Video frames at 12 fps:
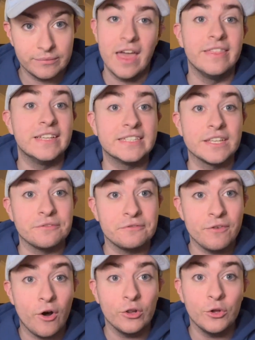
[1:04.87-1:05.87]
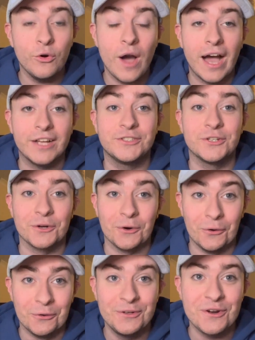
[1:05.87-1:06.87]
This is a follow at your
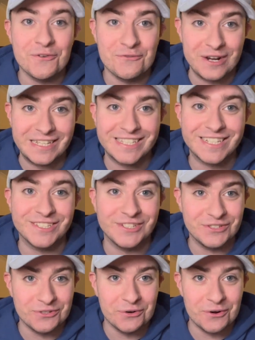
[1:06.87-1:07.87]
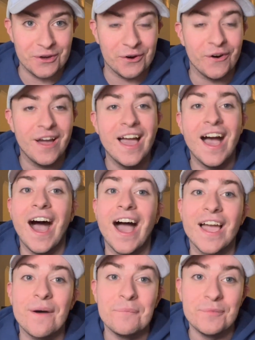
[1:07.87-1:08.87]
own risk tutorial. I
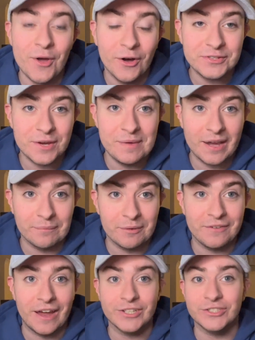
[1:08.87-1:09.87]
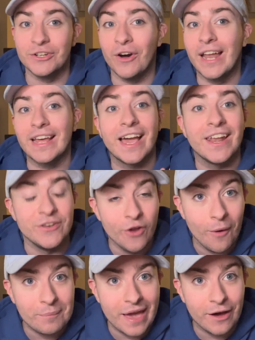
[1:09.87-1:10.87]
am not a makeup professional and I cannot
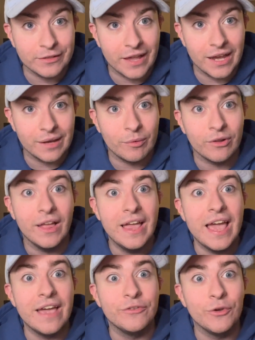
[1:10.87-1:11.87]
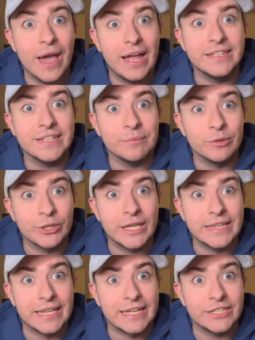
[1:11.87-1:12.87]
be held liable if you end up looking
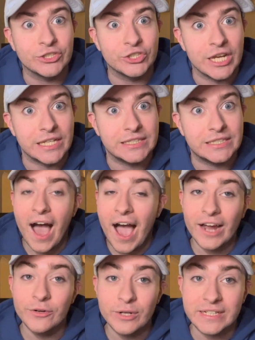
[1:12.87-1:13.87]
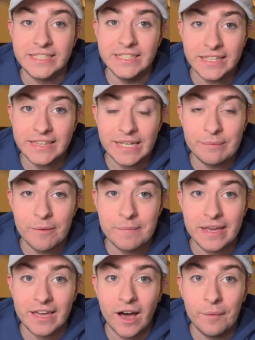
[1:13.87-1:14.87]
like shit. I know next to nothing about
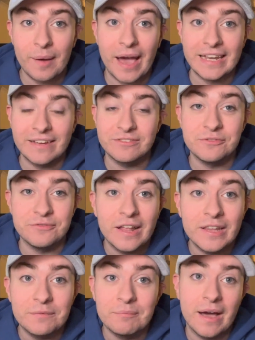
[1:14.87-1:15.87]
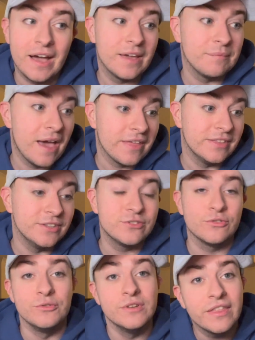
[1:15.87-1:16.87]
makeup and I've developed my methods
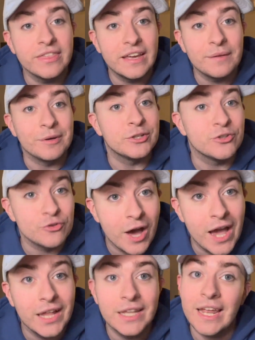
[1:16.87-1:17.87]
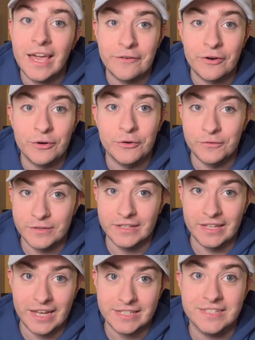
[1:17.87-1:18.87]
through nothing but trial and error over the
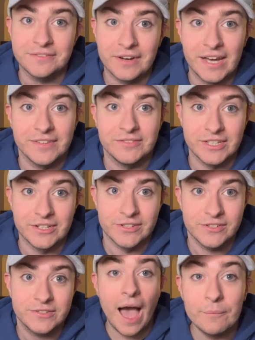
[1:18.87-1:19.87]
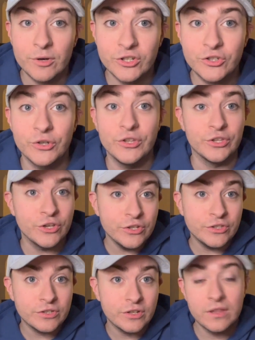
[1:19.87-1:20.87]
last 5 years. I'm going to show you the good,
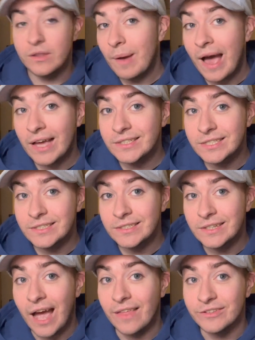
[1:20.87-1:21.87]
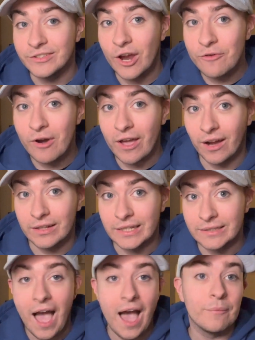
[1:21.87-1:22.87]
the bad, and the downright ugly.
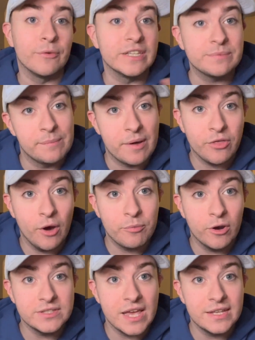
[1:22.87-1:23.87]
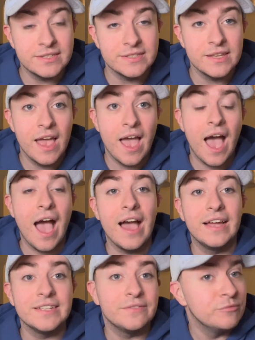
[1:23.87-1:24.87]
I'm going to explain my thought process,
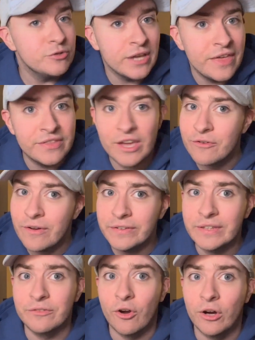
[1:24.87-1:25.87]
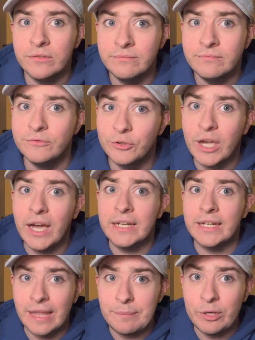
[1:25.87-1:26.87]
and if I'm doing anything horrifically wrong, you can
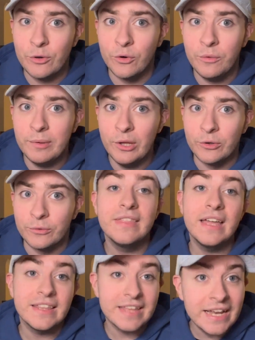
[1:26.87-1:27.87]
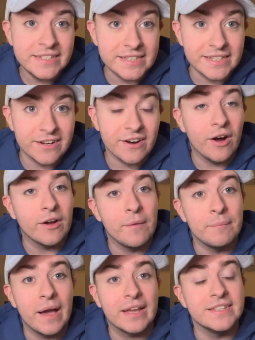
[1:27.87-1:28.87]
let me know below. Then at the end of the year, I'll come
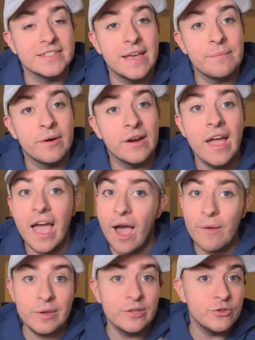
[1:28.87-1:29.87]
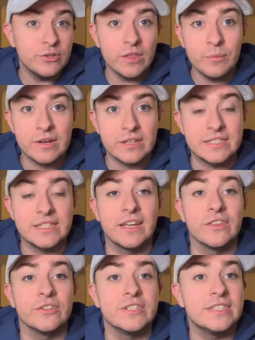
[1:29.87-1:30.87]
back in December and we can do another one of these
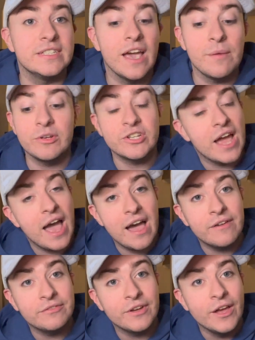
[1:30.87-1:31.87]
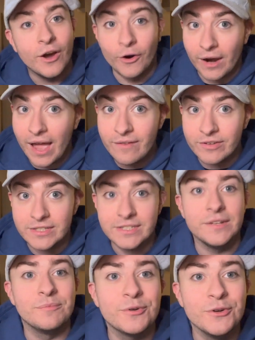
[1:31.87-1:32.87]
together to see how much I have or haven't
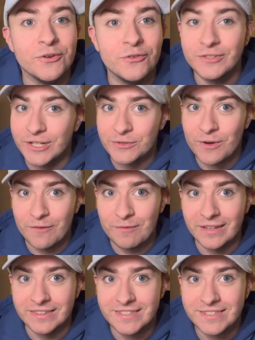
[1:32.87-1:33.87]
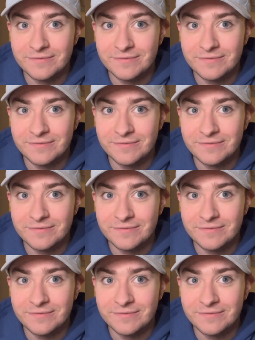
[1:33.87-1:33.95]
improved in 12 months.